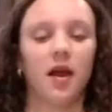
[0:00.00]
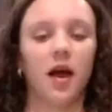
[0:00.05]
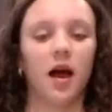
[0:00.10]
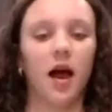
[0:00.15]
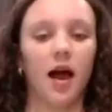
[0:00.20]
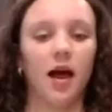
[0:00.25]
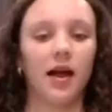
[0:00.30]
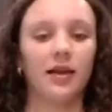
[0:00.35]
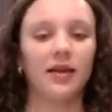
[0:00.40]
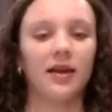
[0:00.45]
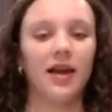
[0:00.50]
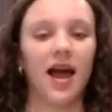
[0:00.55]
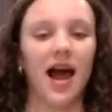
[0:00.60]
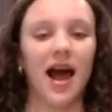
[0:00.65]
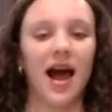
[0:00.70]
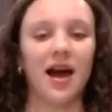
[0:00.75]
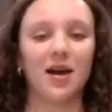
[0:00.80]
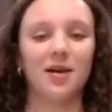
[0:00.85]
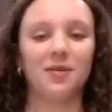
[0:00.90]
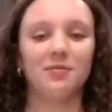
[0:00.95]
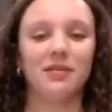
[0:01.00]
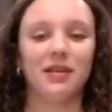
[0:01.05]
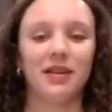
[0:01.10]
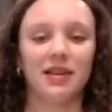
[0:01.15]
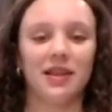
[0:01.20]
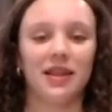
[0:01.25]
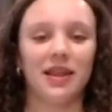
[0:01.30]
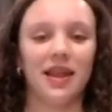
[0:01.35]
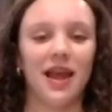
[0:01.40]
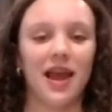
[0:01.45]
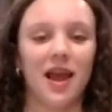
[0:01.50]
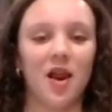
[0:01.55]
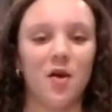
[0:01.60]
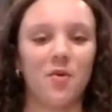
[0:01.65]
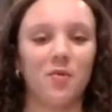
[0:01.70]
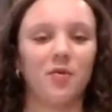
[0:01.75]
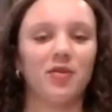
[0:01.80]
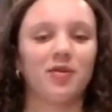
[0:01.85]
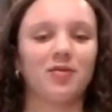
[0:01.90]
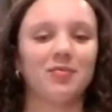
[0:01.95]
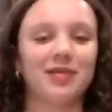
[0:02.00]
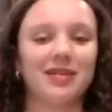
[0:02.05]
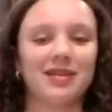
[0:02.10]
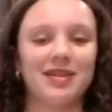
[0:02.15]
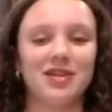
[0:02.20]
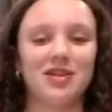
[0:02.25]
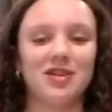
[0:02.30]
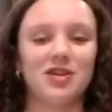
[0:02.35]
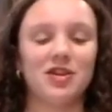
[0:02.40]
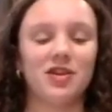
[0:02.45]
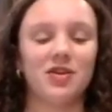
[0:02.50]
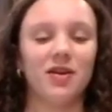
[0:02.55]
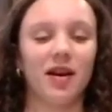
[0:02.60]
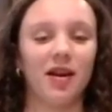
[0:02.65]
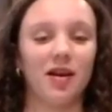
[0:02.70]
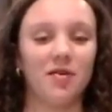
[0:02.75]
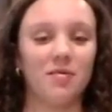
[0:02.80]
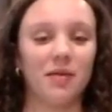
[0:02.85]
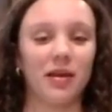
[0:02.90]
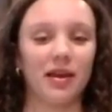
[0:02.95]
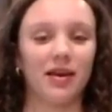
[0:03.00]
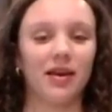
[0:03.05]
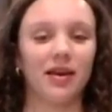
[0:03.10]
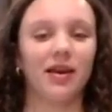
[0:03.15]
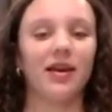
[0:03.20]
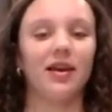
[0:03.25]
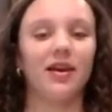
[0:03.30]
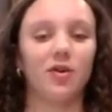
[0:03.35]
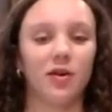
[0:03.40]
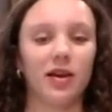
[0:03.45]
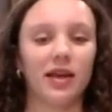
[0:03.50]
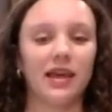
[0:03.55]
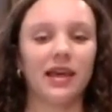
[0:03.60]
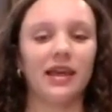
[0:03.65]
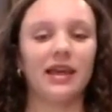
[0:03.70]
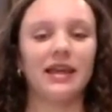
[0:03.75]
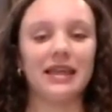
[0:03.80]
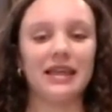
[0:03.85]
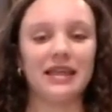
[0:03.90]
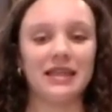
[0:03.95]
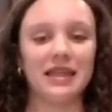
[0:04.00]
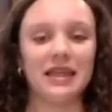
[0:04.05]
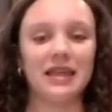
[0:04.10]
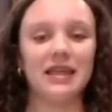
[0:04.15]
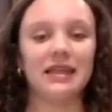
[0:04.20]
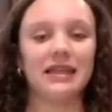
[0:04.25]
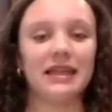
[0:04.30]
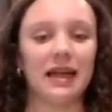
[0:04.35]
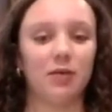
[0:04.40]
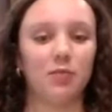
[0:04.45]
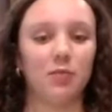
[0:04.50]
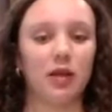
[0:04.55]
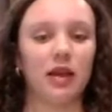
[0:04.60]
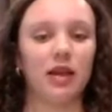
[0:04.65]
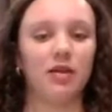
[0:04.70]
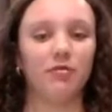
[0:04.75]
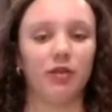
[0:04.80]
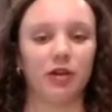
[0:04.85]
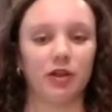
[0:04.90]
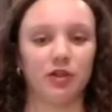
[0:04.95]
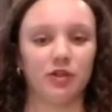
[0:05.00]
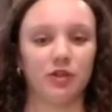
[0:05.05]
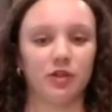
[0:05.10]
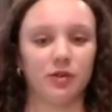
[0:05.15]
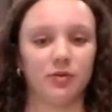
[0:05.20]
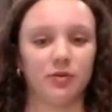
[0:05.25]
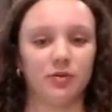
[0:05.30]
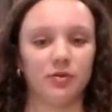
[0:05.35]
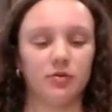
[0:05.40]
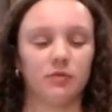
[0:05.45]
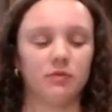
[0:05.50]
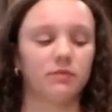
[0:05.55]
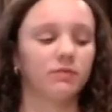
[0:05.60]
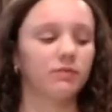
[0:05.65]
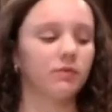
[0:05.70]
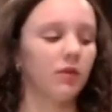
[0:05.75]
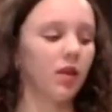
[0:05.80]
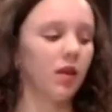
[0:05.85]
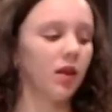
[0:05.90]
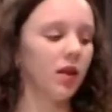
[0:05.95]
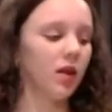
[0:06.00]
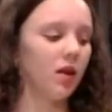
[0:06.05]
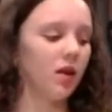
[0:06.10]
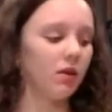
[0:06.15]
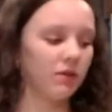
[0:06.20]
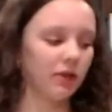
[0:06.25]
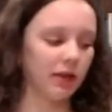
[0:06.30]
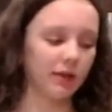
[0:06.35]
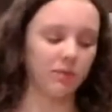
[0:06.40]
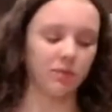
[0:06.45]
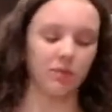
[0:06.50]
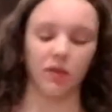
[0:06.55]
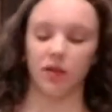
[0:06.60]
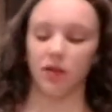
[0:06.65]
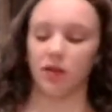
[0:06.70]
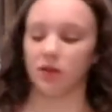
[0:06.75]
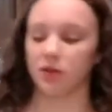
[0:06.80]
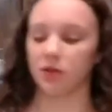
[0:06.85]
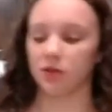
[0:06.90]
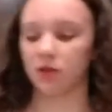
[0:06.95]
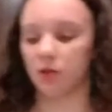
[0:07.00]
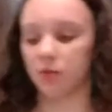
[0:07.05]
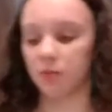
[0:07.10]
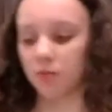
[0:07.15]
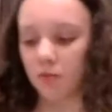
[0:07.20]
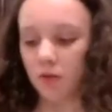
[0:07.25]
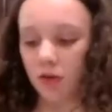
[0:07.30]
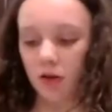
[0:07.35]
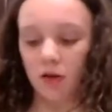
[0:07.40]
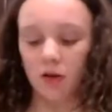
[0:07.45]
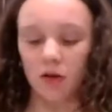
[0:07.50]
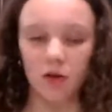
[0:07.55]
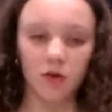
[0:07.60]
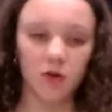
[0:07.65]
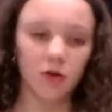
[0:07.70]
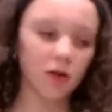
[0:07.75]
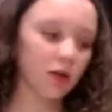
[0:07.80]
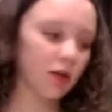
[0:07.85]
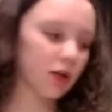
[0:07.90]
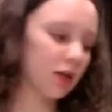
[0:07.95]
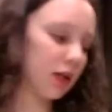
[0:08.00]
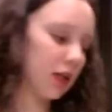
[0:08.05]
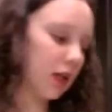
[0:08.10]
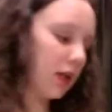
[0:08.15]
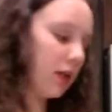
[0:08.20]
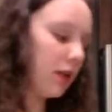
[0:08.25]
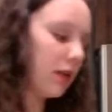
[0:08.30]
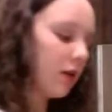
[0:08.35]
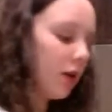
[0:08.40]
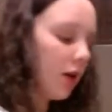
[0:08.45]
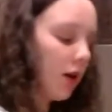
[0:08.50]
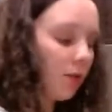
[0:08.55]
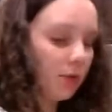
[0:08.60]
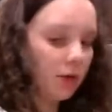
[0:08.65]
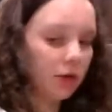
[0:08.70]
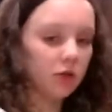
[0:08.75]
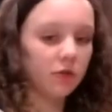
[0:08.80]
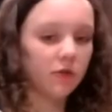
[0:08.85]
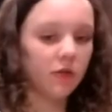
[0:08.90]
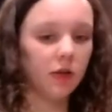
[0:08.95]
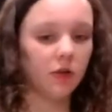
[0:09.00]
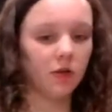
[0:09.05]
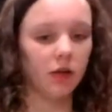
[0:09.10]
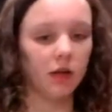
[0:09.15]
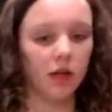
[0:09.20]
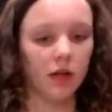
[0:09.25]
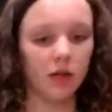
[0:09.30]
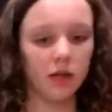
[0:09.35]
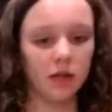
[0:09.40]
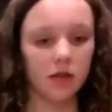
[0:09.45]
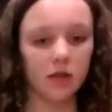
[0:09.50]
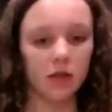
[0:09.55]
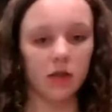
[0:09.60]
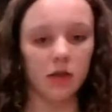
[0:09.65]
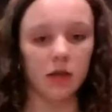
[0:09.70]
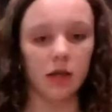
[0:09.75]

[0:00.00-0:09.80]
Hi, I'm Lily and I'm going to be teaching you how to make quick, easy 10-minute French toast. Okay, so you're going to need a bunch of ingredients.